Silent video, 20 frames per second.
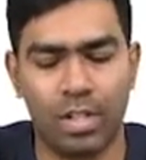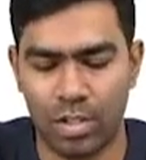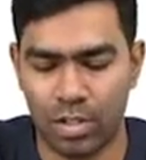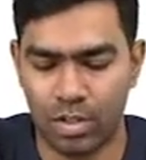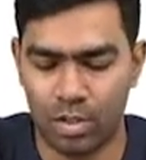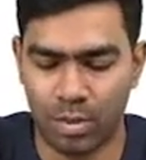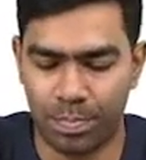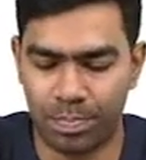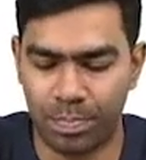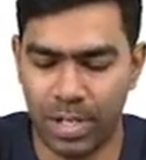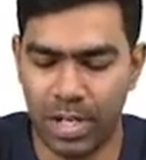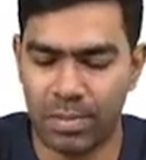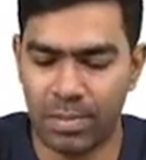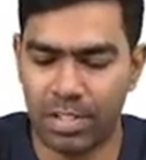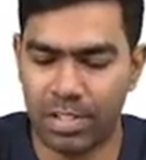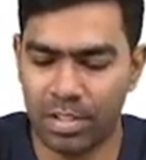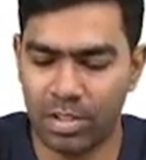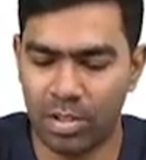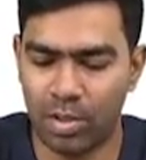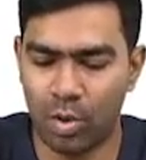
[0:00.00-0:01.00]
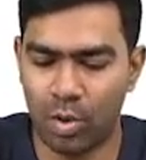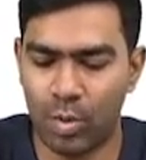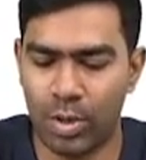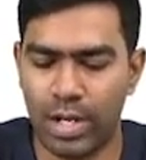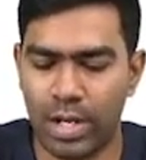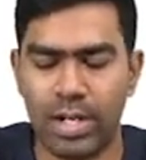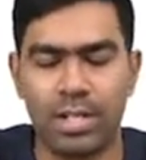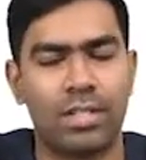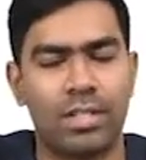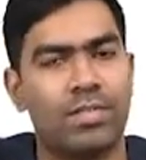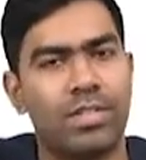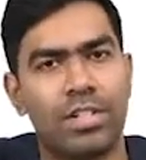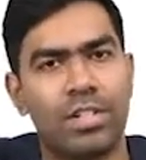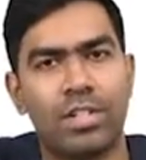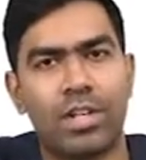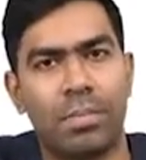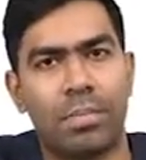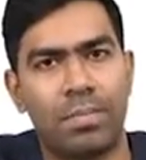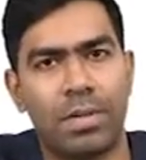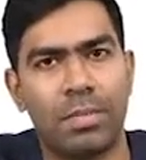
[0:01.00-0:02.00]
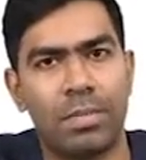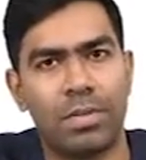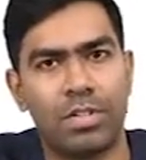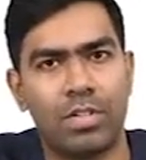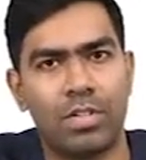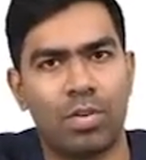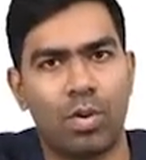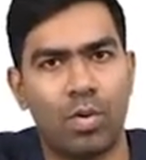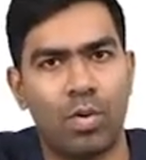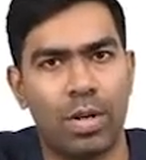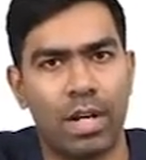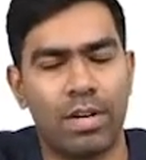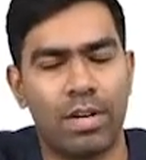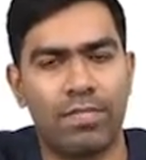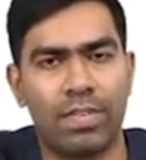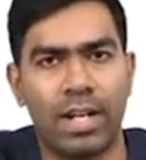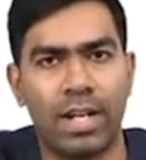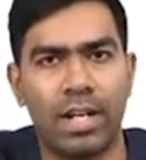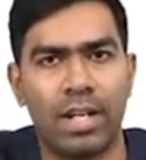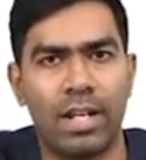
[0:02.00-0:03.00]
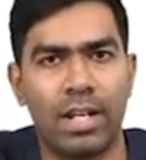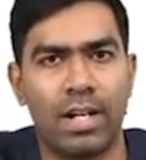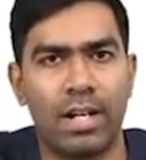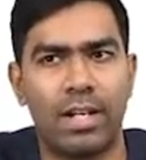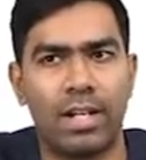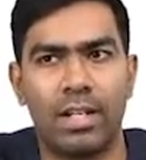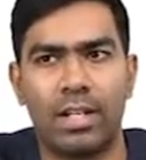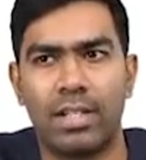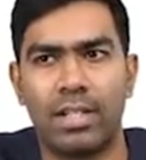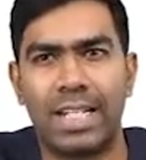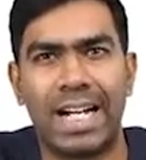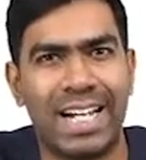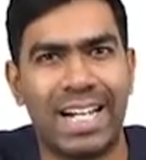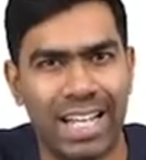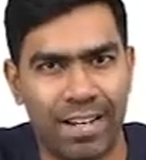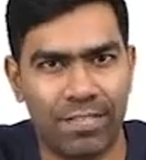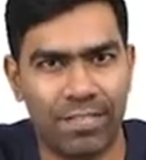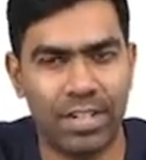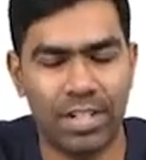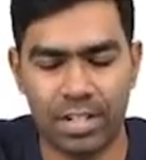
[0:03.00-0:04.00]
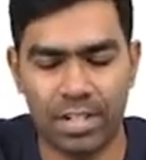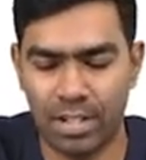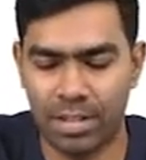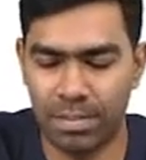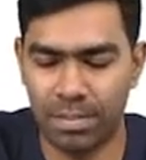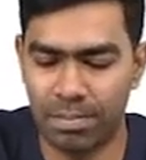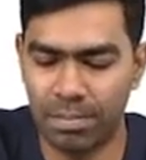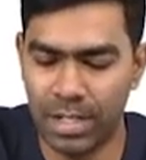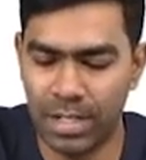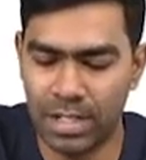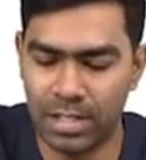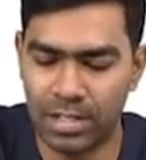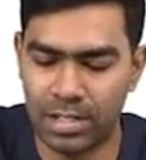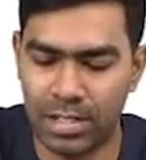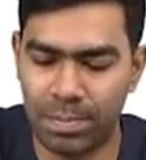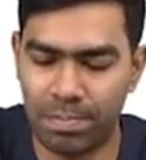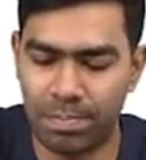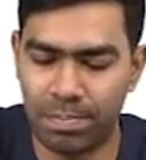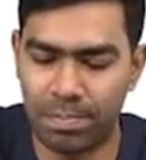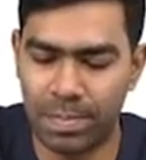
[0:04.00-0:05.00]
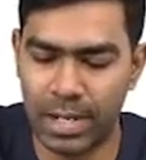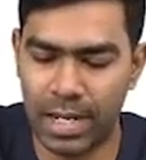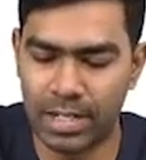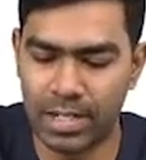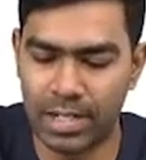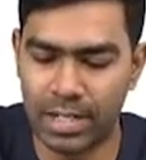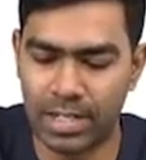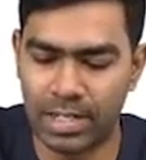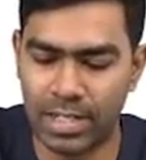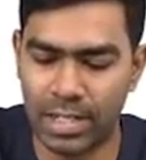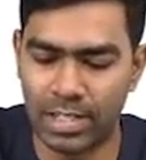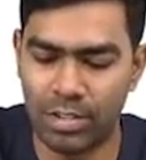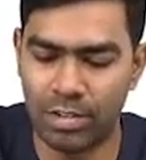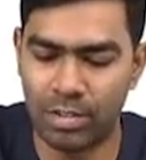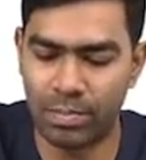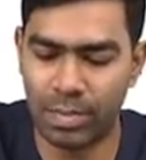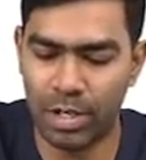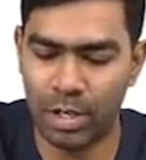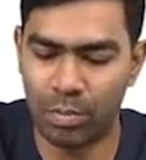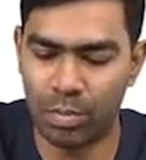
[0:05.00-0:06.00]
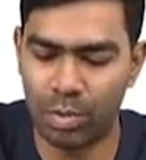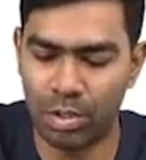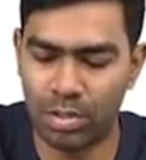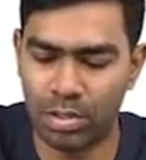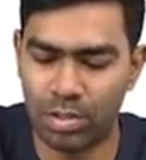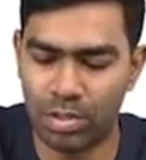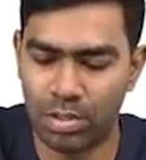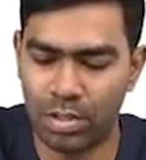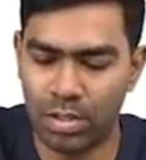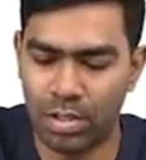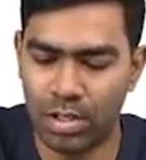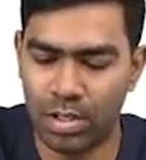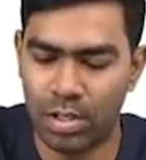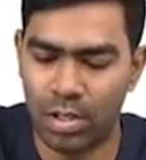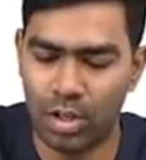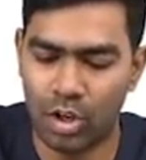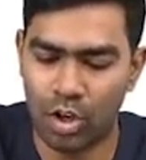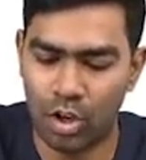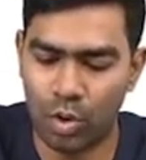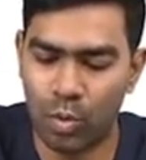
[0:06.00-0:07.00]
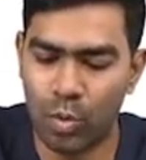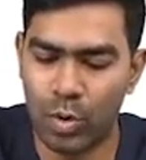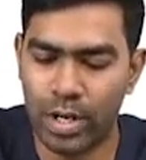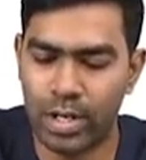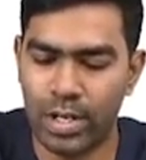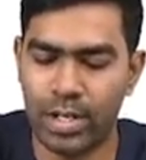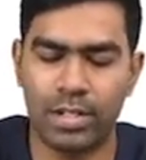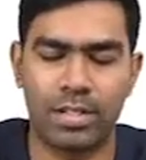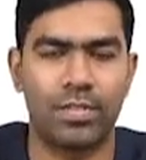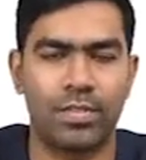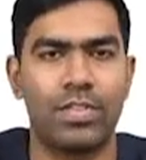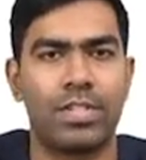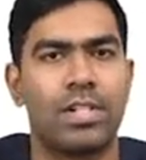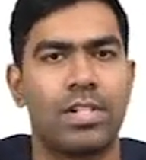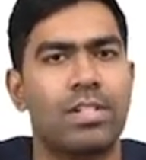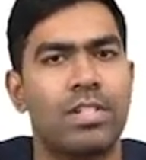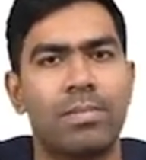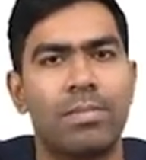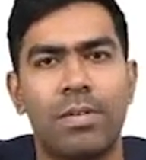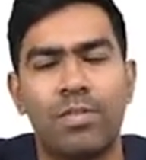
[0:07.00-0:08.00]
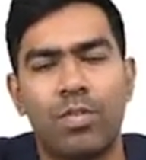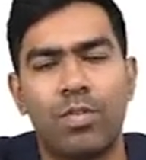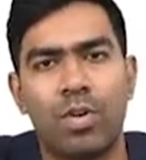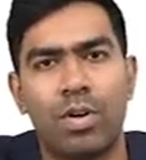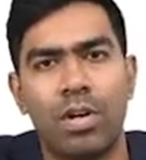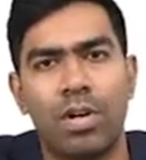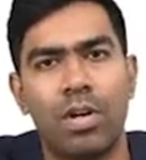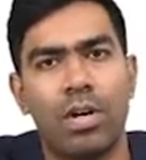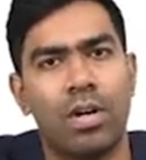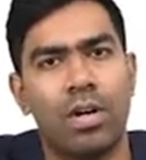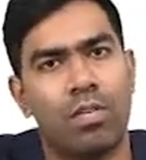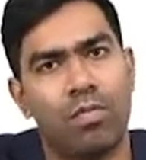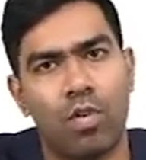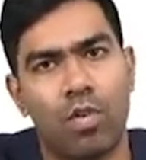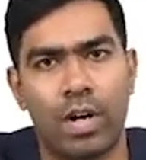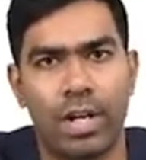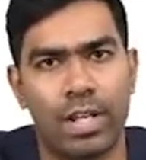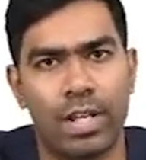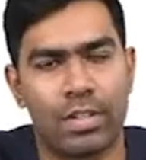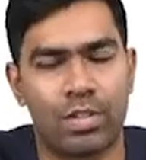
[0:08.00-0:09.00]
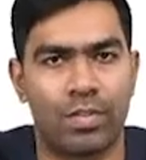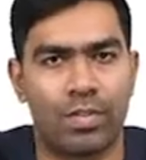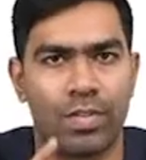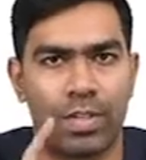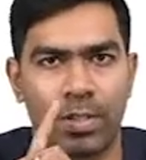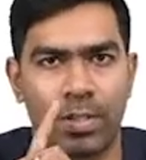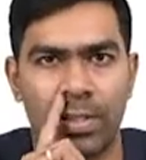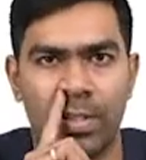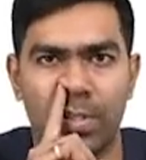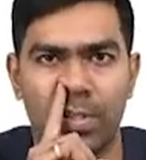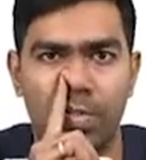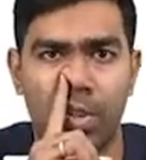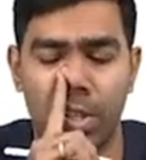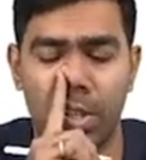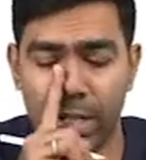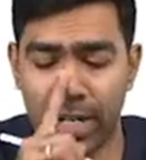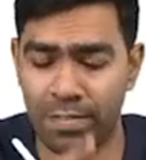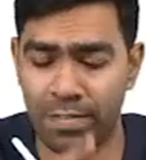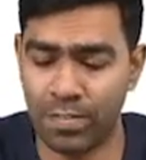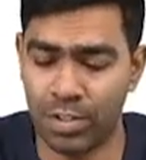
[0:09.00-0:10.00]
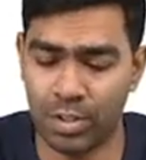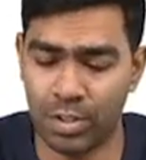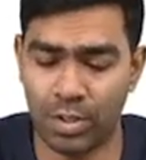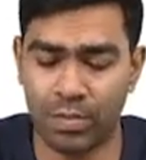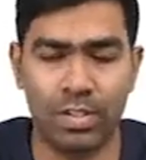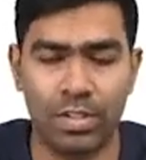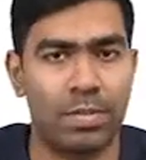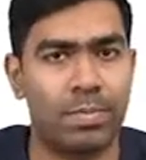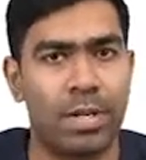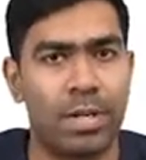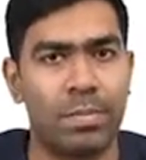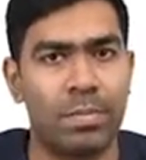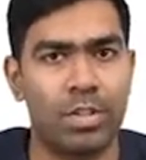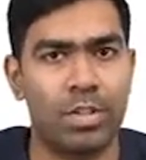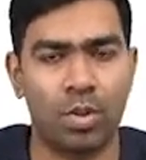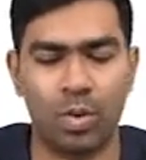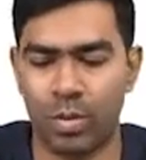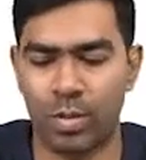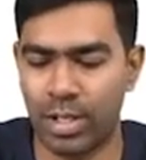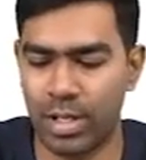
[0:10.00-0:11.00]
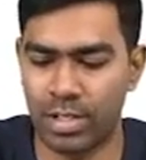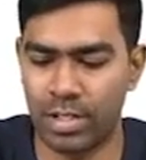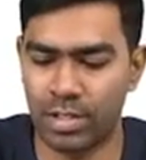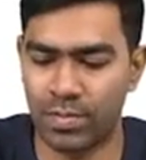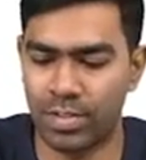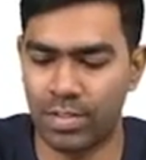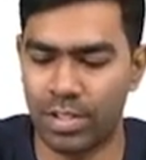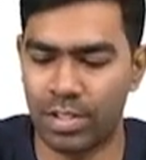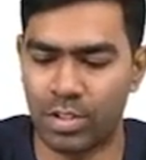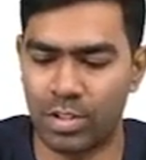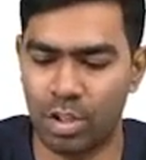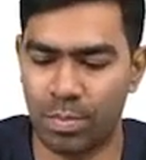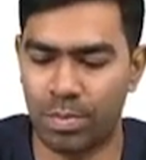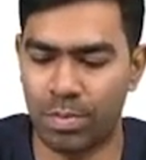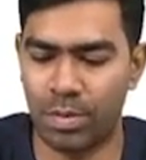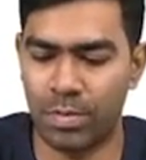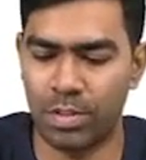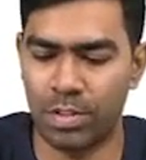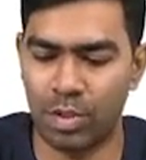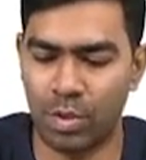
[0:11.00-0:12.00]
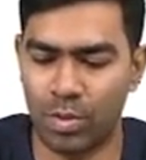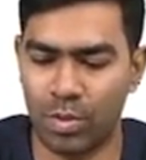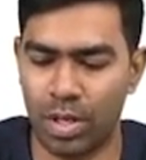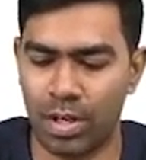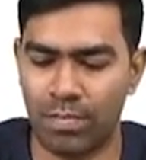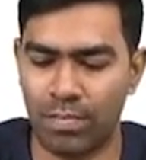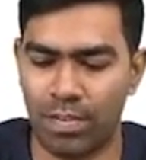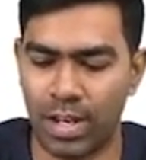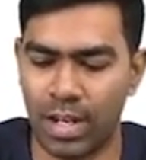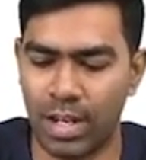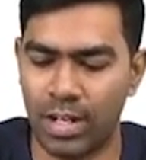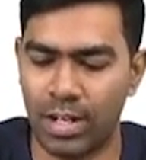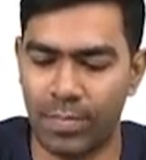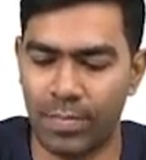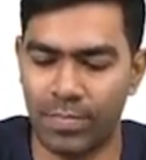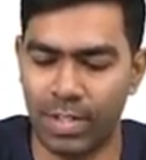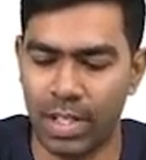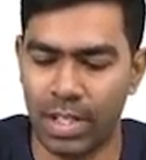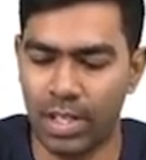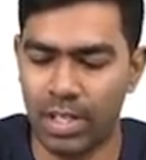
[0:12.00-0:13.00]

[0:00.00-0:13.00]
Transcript: So premature ovarian insufficiency or premature ovarian failure, the definition means the patient has achieved menopause or ovarian insufficiency before 40 years of age. This is what the definition of this premature ovarian insufficiency or premature ovarian failure.